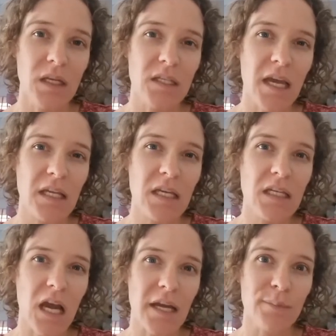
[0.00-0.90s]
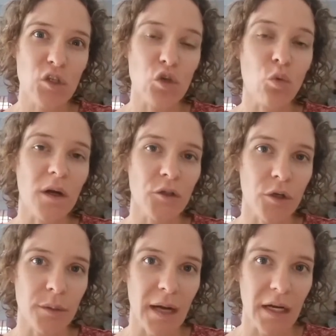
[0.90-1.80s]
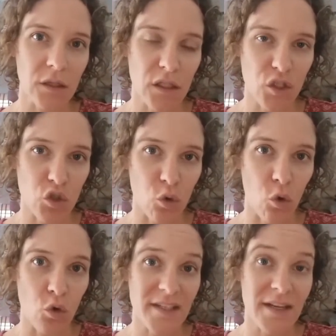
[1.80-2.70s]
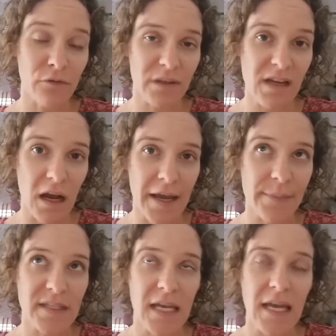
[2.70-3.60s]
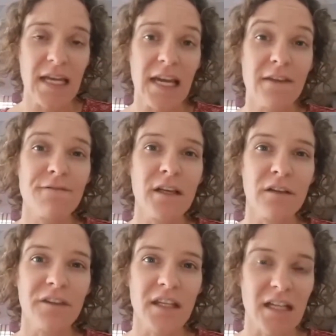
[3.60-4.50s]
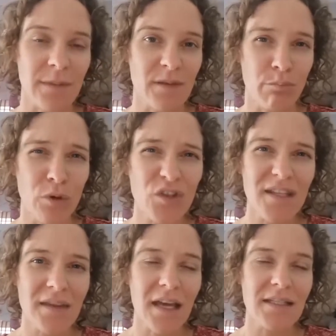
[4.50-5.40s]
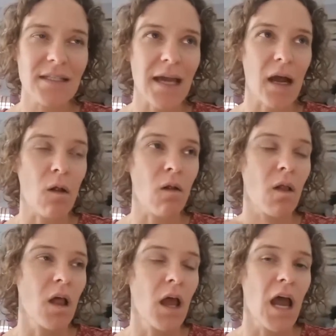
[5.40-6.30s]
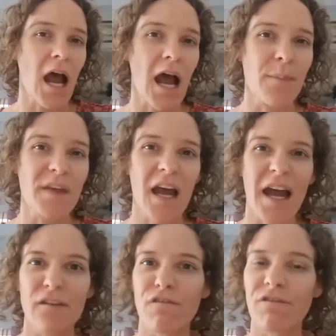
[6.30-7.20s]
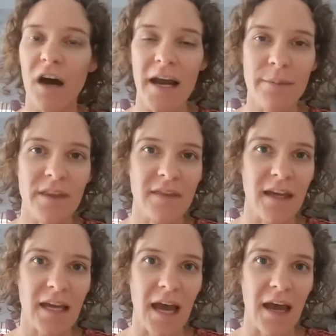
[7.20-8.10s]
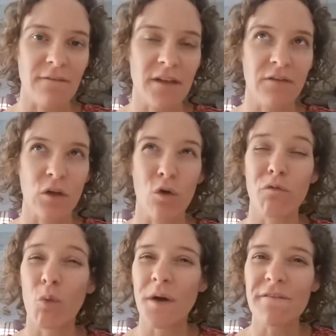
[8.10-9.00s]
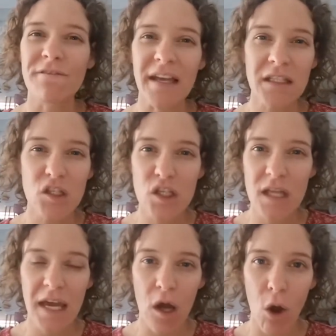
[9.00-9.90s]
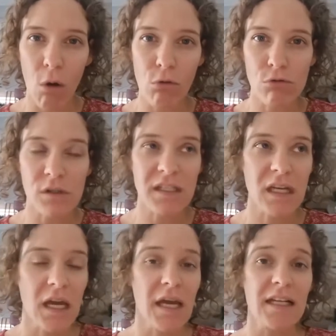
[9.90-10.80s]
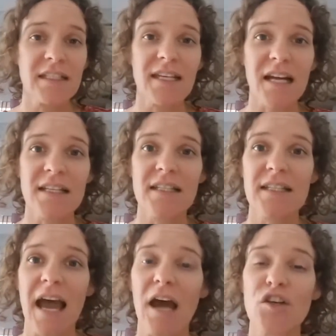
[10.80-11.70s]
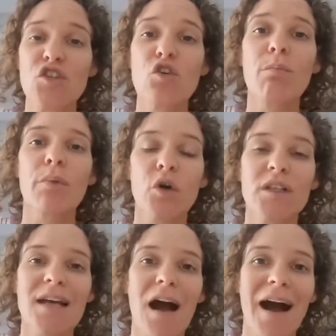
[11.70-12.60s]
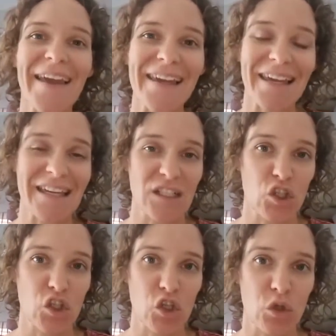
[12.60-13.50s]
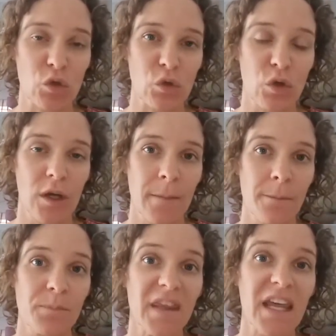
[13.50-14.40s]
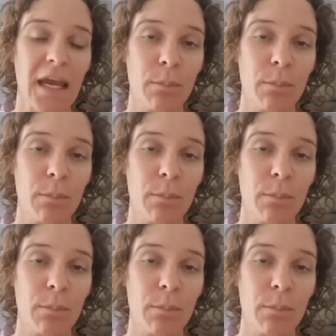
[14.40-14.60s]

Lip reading: Take the time to wander around the store several times, get a feel for the types of books that they sell, the kind of vibe that they have, giving off what events do they hold, how does your book tie into their